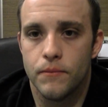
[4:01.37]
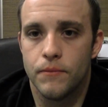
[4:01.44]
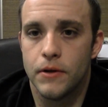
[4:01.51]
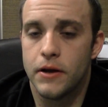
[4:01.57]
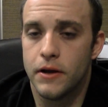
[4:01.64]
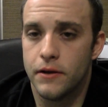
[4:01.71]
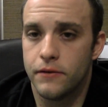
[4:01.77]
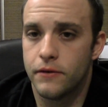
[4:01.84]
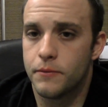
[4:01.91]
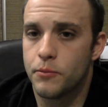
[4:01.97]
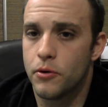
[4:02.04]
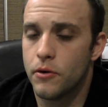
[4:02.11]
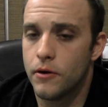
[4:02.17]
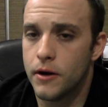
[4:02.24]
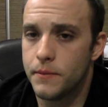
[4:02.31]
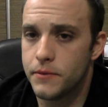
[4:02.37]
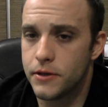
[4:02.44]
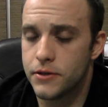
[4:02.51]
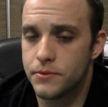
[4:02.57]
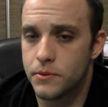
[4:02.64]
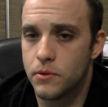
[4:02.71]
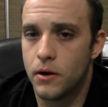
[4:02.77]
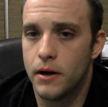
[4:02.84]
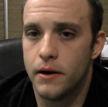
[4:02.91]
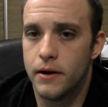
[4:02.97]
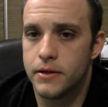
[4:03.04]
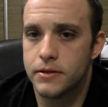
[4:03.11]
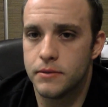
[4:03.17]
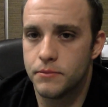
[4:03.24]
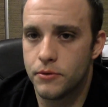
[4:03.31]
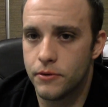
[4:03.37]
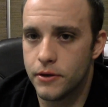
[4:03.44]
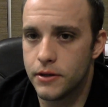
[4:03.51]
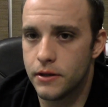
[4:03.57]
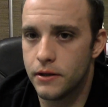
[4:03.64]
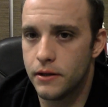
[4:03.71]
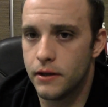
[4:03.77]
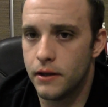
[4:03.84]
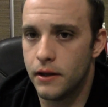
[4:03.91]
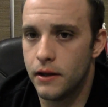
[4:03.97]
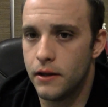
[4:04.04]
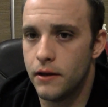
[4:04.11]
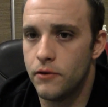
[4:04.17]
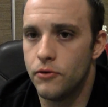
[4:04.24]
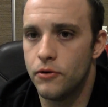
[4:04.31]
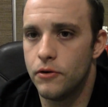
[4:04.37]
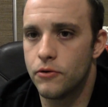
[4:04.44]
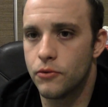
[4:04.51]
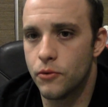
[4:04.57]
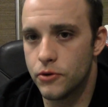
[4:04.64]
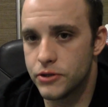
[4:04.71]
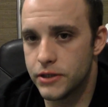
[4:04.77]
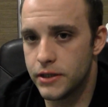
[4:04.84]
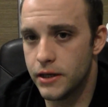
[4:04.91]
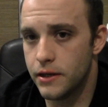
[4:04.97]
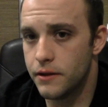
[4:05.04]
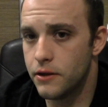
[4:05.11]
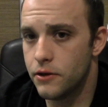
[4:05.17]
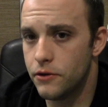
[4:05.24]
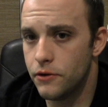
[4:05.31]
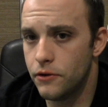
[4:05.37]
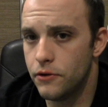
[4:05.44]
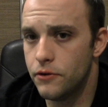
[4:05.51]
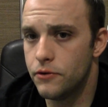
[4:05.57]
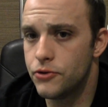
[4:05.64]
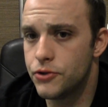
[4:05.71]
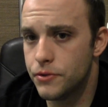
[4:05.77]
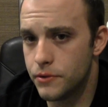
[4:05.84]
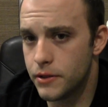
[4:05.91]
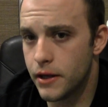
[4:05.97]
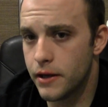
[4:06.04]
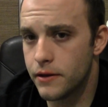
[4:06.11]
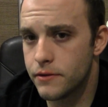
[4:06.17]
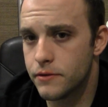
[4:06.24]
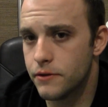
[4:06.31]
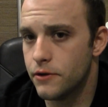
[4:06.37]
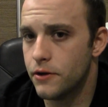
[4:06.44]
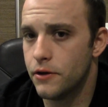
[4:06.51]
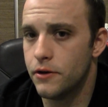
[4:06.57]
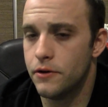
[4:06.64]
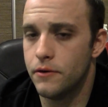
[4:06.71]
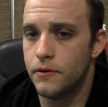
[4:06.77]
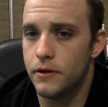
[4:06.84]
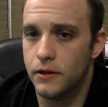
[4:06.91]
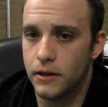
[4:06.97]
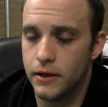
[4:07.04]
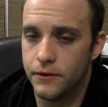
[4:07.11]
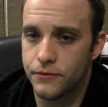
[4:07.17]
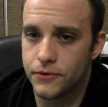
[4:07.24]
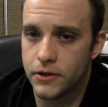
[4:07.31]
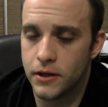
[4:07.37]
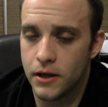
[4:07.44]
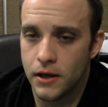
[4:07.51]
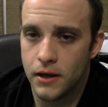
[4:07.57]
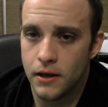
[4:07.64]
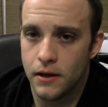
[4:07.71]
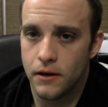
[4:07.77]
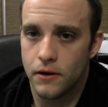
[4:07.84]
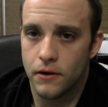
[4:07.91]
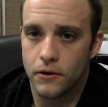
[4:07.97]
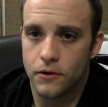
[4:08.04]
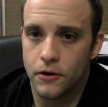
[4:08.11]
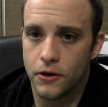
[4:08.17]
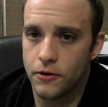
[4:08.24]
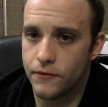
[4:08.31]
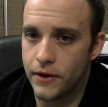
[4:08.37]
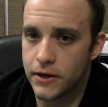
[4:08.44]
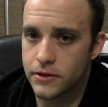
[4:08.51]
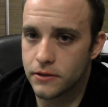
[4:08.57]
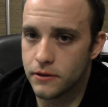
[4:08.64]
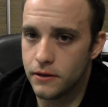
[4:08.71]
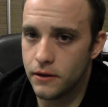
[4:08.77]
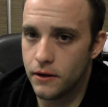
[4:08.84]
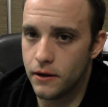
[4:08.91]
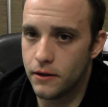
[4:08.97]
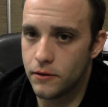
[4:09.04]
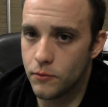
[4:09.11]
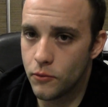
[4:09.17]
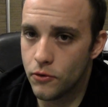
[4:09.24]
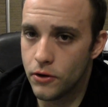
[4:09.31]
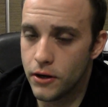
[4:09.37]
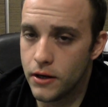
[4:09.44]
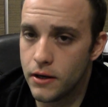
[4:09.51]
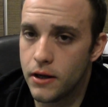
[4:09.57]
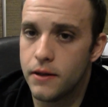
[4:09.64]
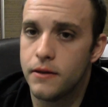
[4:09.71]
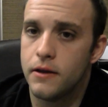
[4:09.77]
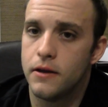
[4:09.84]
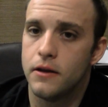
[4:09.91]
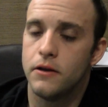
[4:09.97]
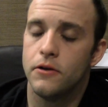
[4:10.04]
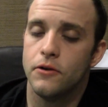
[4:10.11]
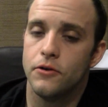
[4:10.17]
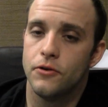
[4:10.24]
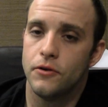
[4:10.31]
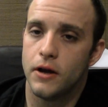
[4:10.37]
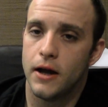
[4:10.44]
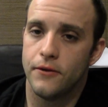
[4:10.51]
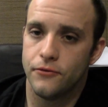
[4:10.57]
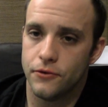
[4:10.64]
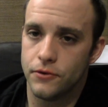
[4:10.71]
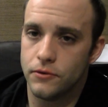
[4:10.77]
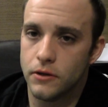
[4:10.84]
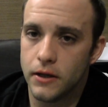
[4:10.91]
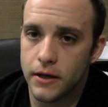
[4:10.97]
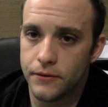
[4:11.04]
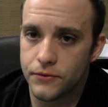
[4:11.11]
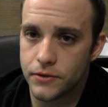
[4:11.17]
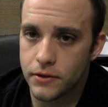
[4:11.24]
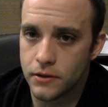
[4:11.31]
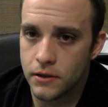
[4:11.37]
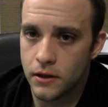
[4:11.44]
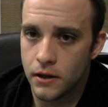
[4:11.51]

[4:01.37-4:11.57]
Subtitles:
because this program does require at some point towards the end that you do 2 a day. So you're going to do a lift or cardiovascular in the morning, and then you're going to do an afternoon lift.